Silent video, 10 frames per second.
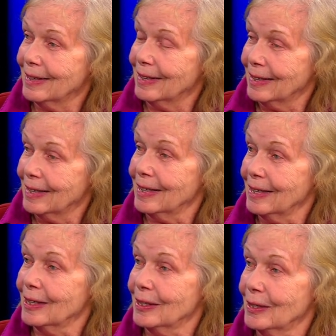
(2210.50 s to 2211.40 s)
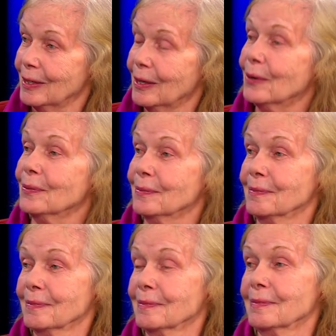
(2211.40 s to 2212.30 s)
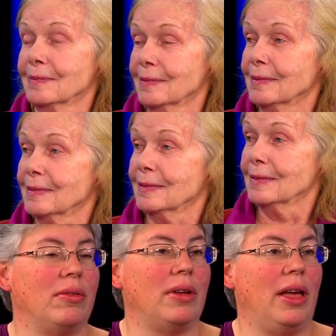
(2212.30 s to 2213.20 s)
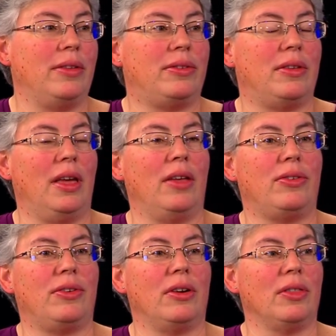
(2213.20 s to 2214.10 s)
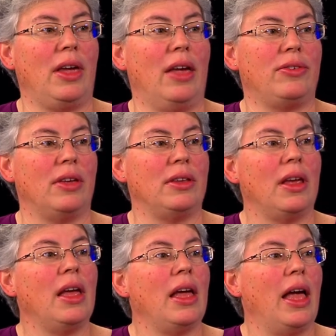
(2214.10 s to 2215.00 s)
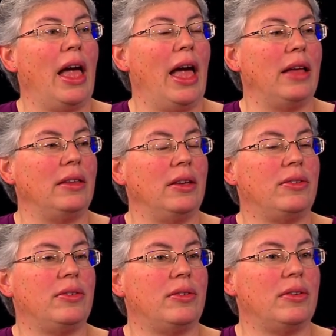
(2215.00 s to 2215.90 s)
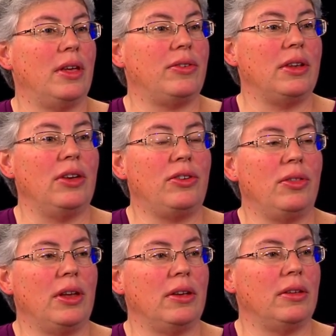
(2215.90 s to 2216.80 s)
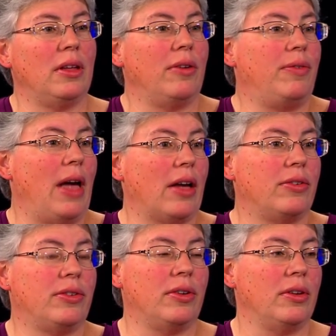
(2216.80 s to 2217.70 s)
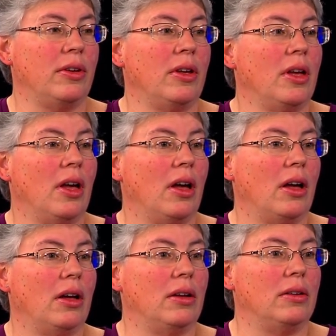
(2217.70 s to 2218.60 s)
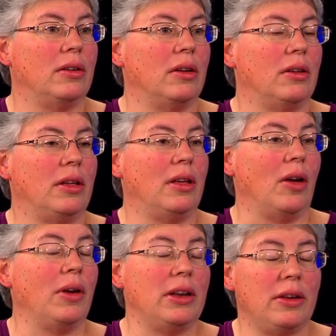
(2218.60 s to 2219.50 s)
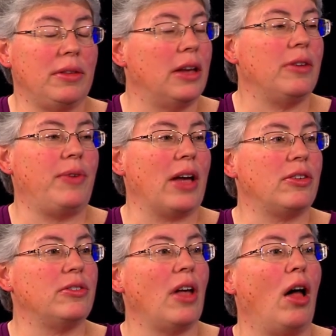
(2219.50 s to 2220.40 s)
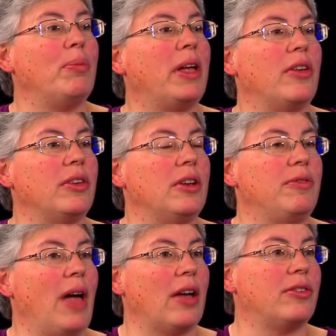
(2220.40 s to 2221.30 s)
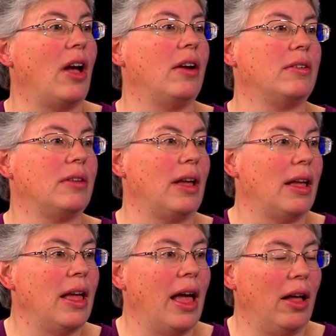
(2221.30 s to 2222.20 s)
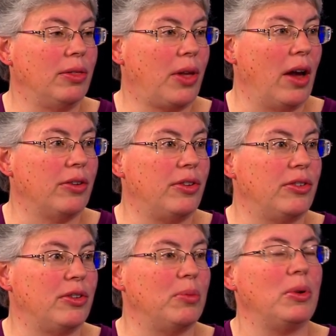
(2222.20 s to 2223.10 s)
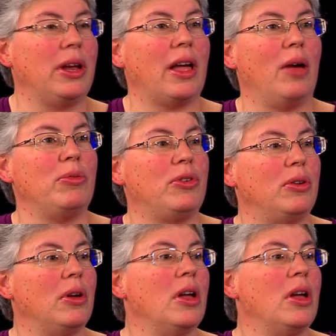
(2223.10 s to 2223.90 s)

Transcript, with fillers: And oh no, no, it it certainly isn't, and it's it's an issue that it affects. You know, it it affects us all, because it affects our healthcare system when it comes to